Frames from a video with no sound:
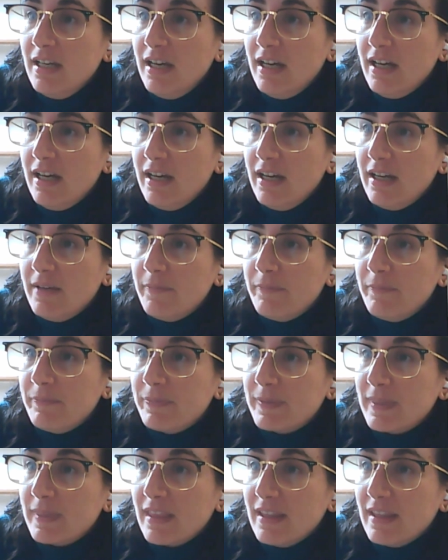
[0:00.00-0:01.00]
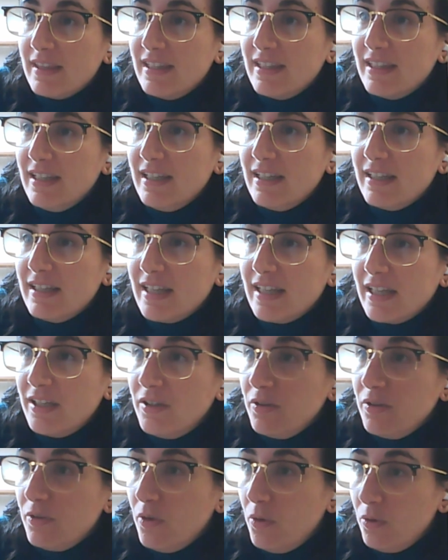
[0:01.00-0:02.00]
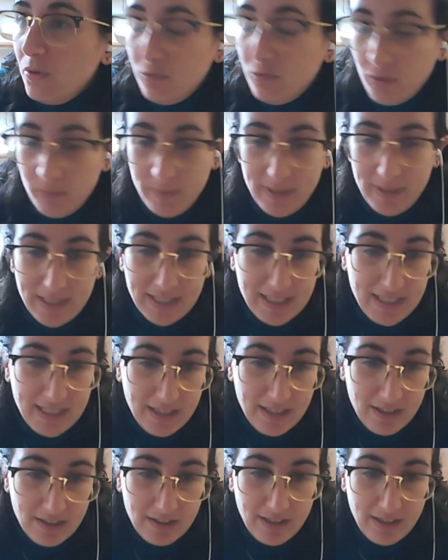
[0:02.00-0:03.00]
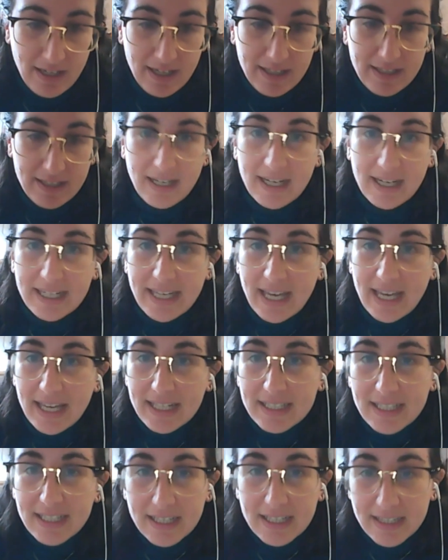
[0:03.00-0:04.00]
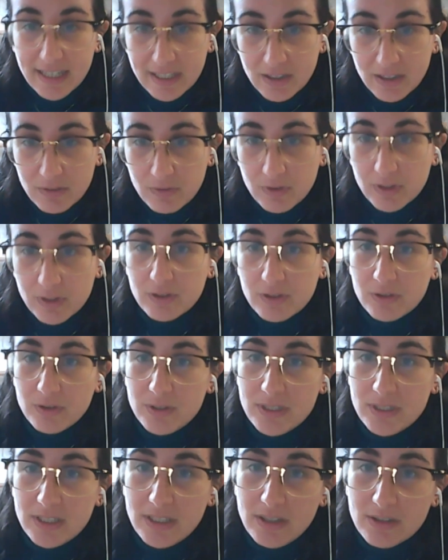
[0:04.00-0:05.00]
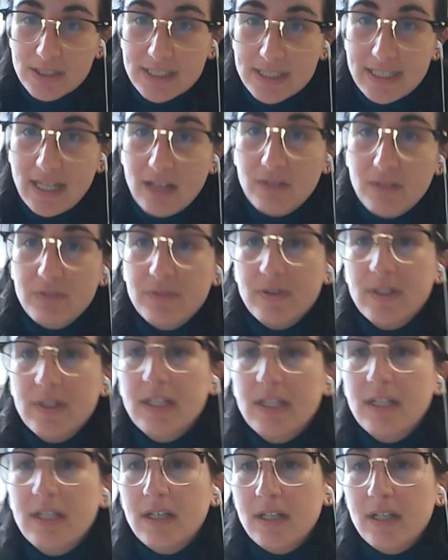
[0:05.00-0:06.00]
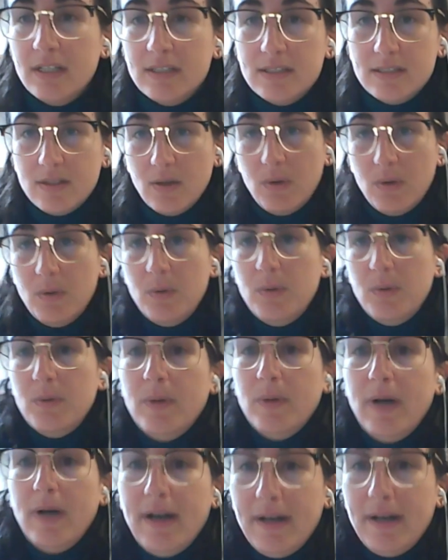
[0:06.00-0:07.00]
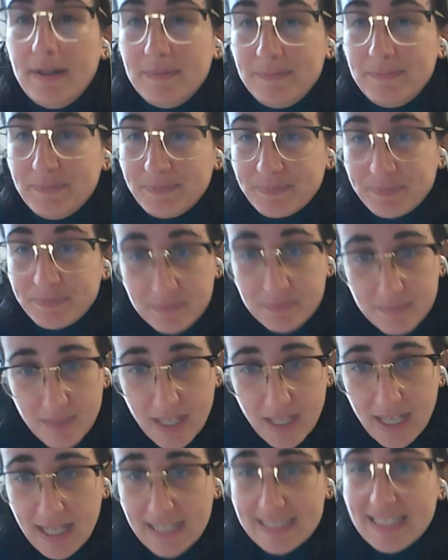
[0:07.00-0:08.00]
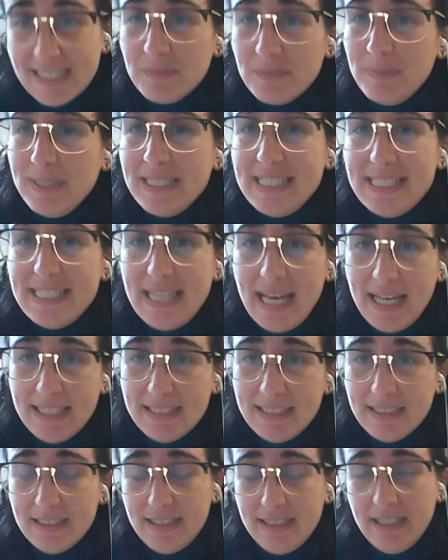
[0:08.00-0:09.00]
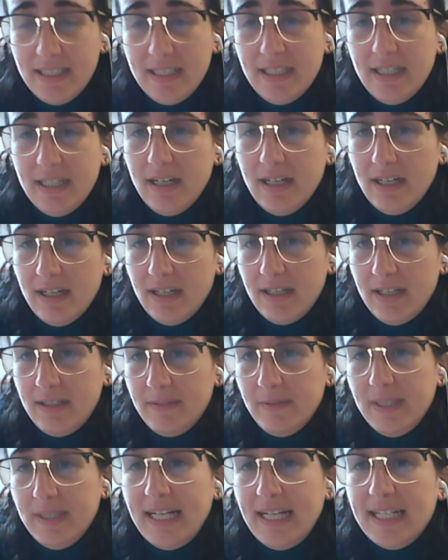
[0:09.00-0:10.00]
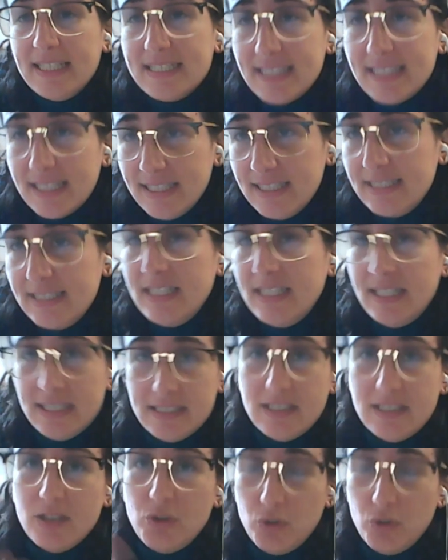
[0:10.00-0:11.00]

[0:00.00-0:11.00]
Thank you all for being here again, and thank you for introducing yourself. So, as has been said, the Italian Studies is the